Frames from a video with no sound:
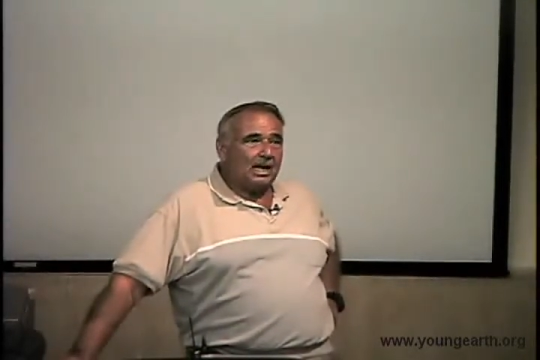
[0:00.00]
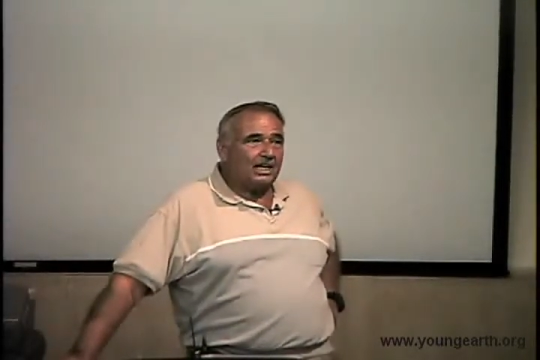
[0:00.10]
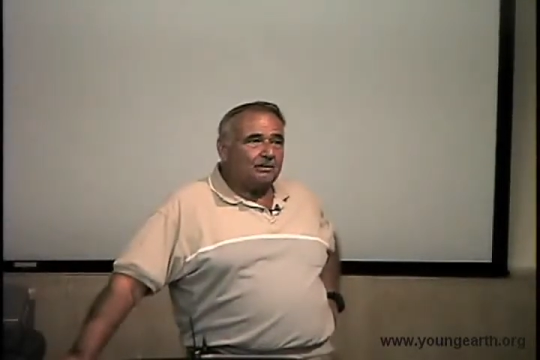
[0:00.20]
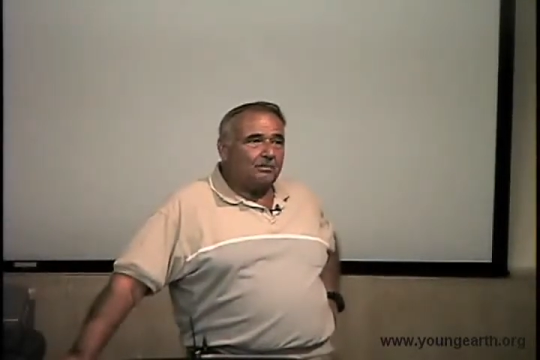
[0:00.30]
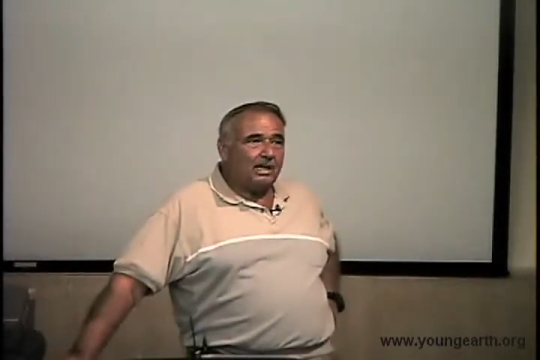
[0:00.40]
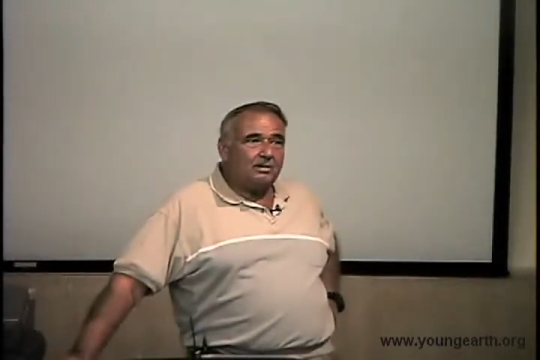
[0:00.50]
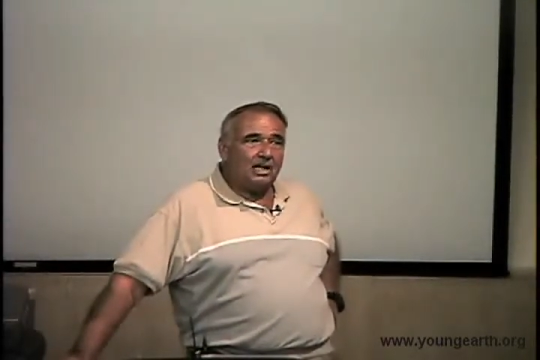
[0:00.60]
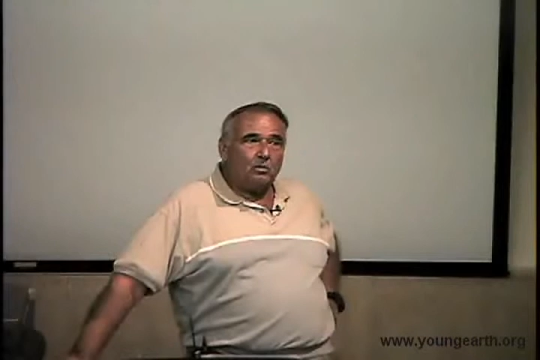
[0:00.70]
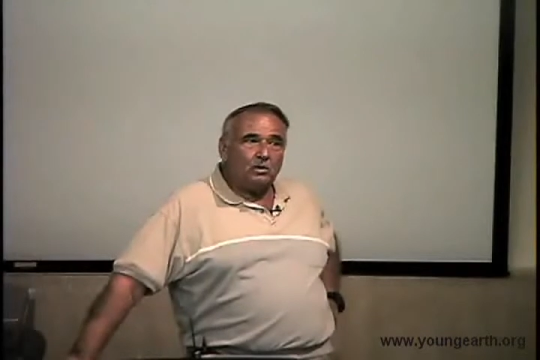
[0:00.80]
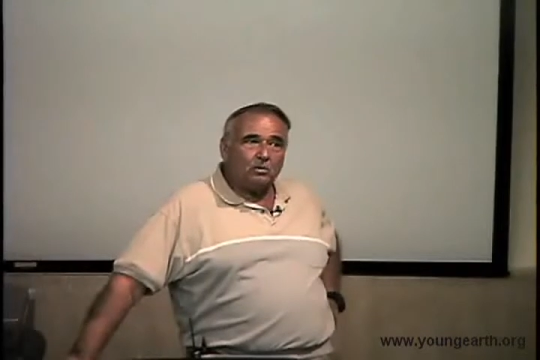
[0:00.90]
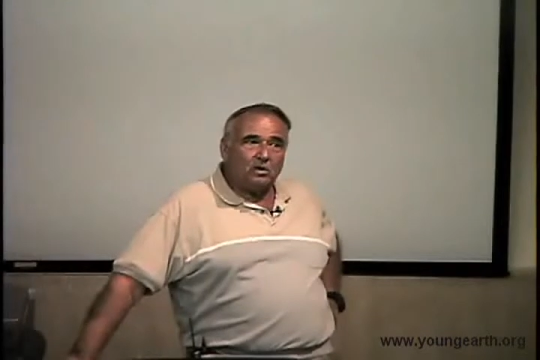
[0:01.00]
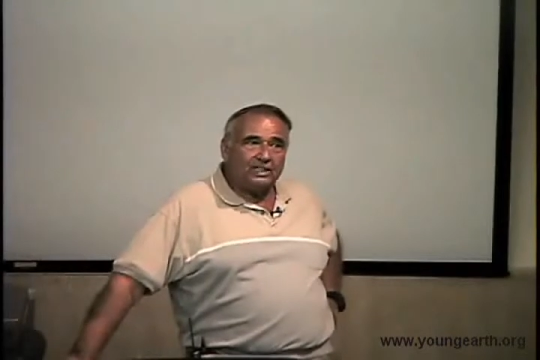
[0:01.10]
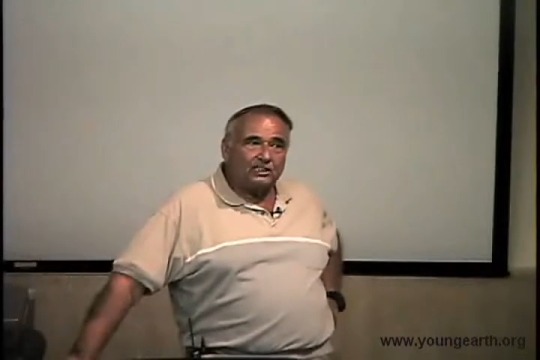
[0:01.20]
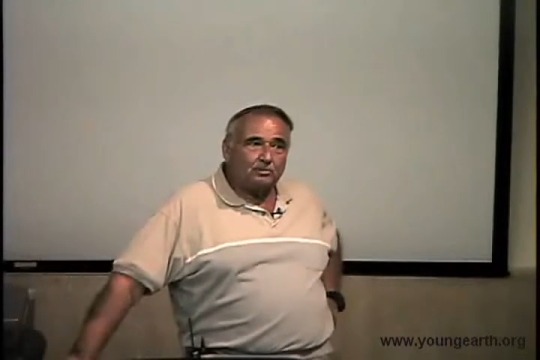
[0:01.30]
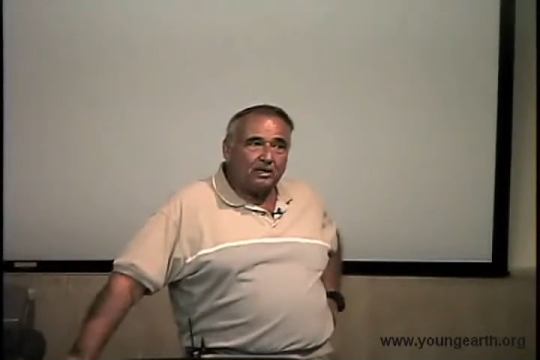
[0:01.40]
maybe I wouldn't really
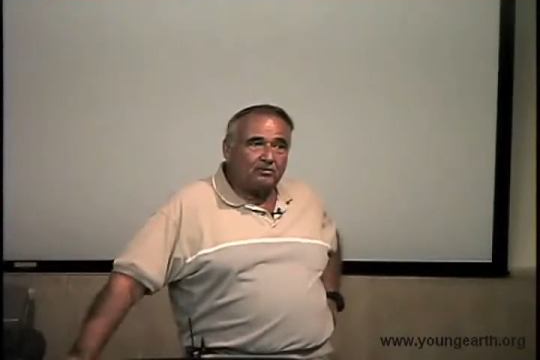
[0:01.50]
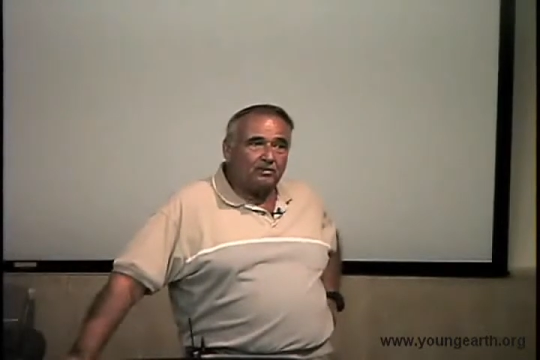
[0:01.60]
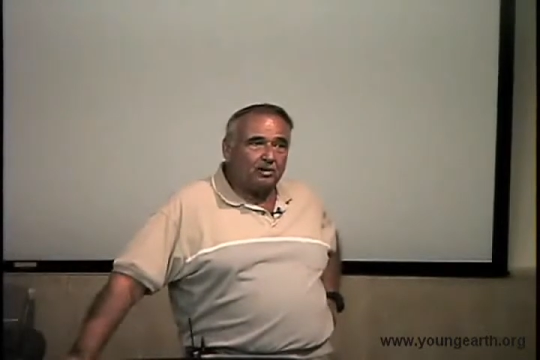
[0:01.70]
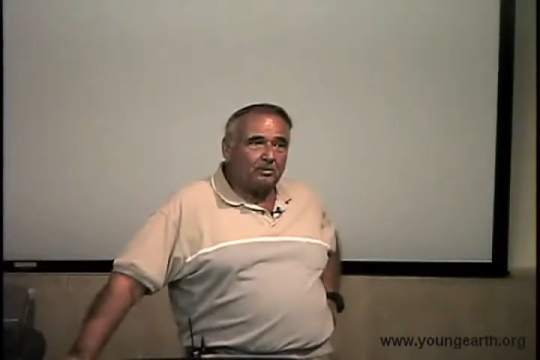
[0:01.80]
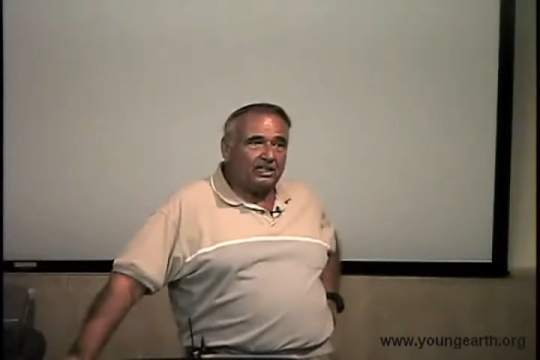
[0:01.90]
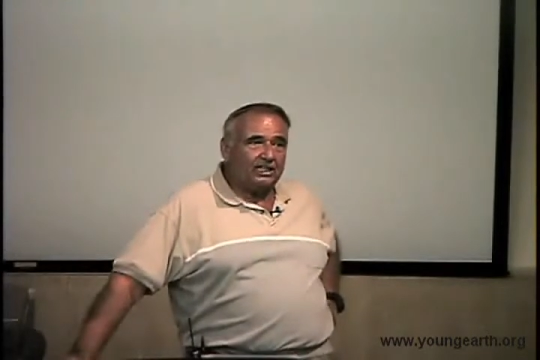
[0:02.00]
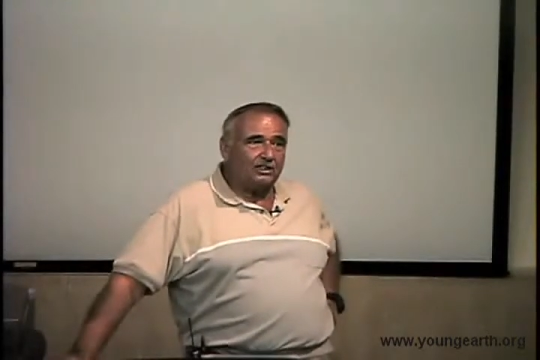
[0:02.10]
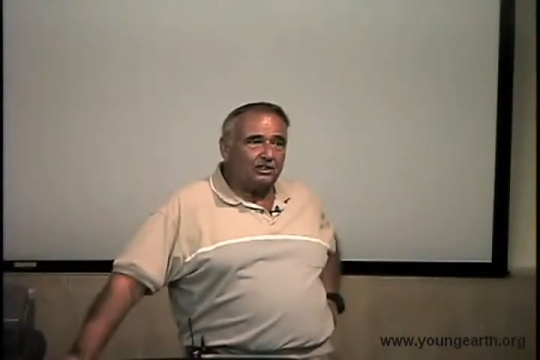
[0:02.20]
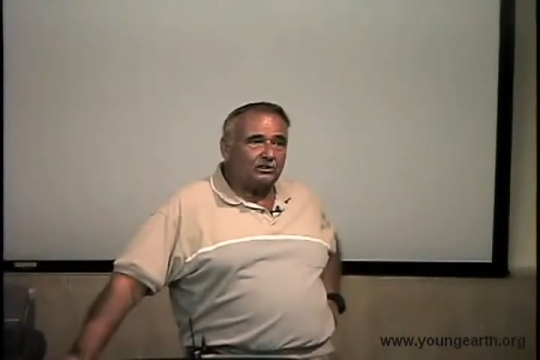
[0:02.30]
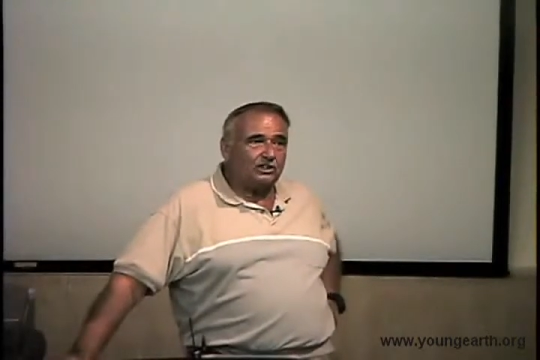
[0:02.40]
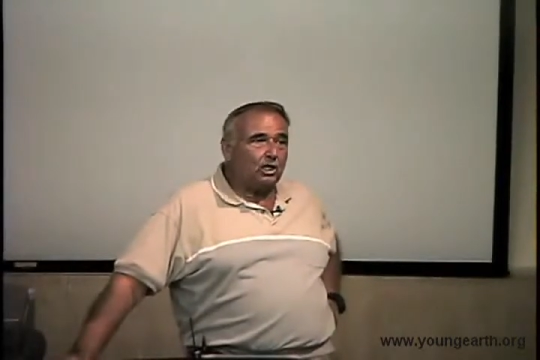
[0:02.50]
expect very many of those